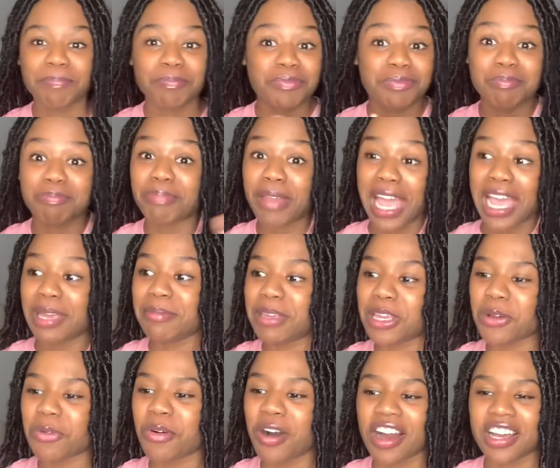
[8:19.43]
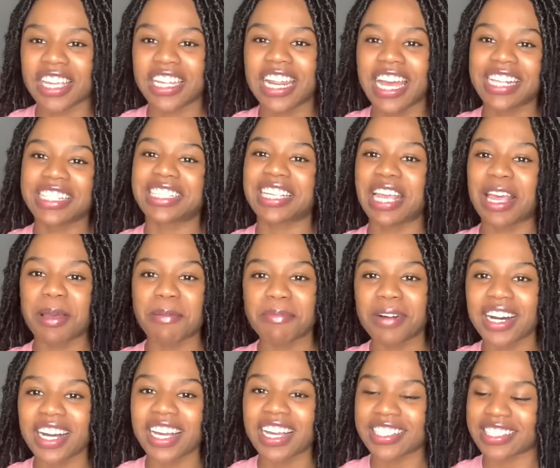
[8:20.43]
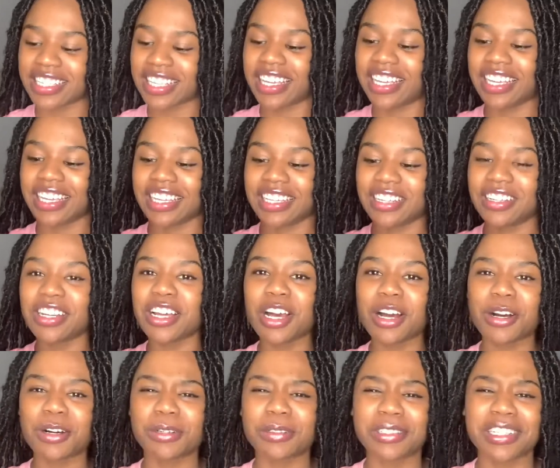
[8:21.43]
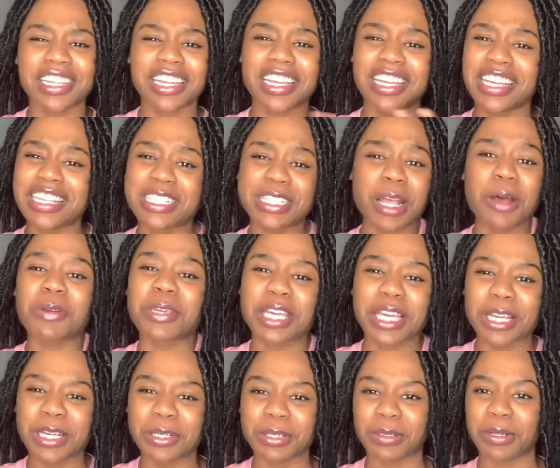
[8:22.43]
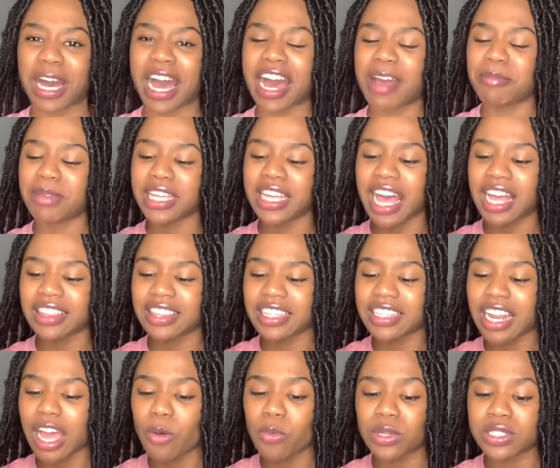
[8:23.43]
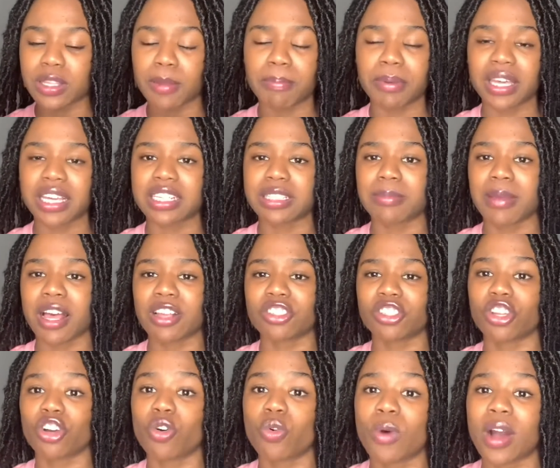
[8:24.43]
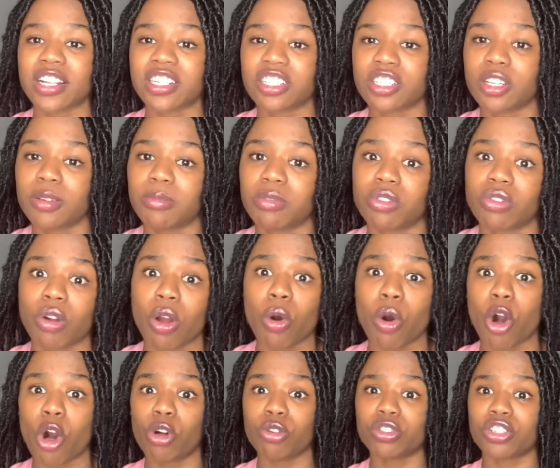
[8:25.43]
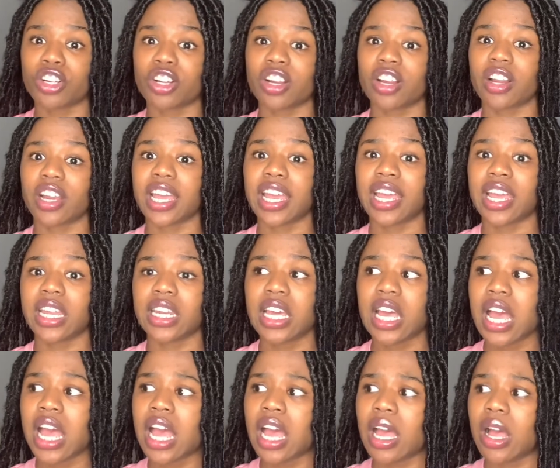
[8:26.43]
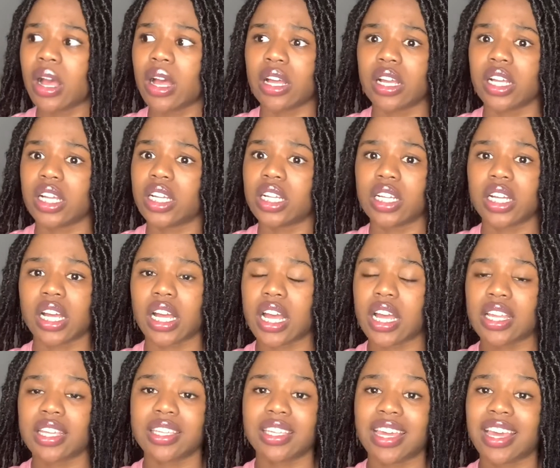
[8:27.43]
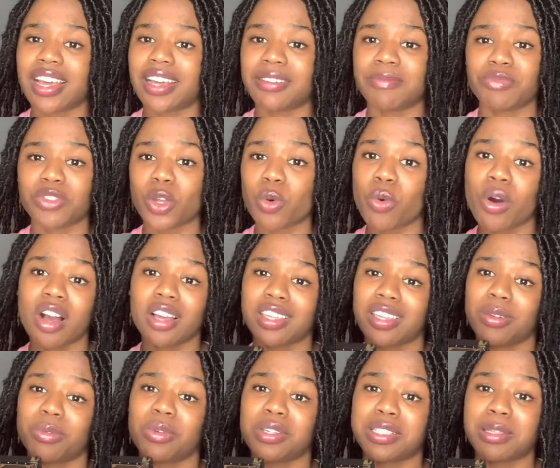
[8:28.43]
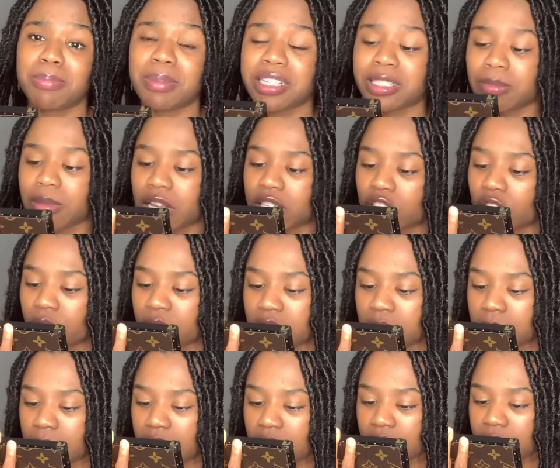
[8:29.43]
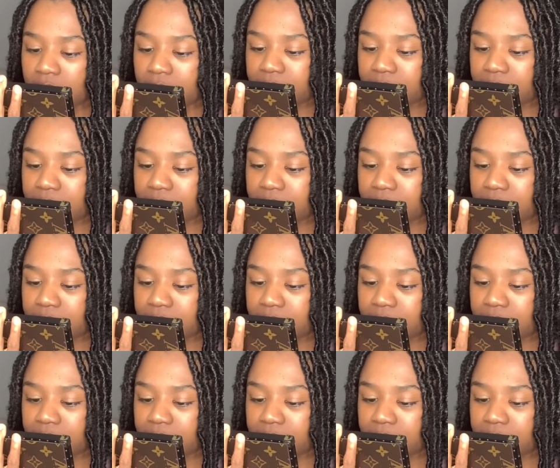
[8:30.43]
baby walking at 10 months, and you know, it's so cute. I mean, I think that was the biggest milestone, watching them grow older. And yeah, the walking was the best milestone to me.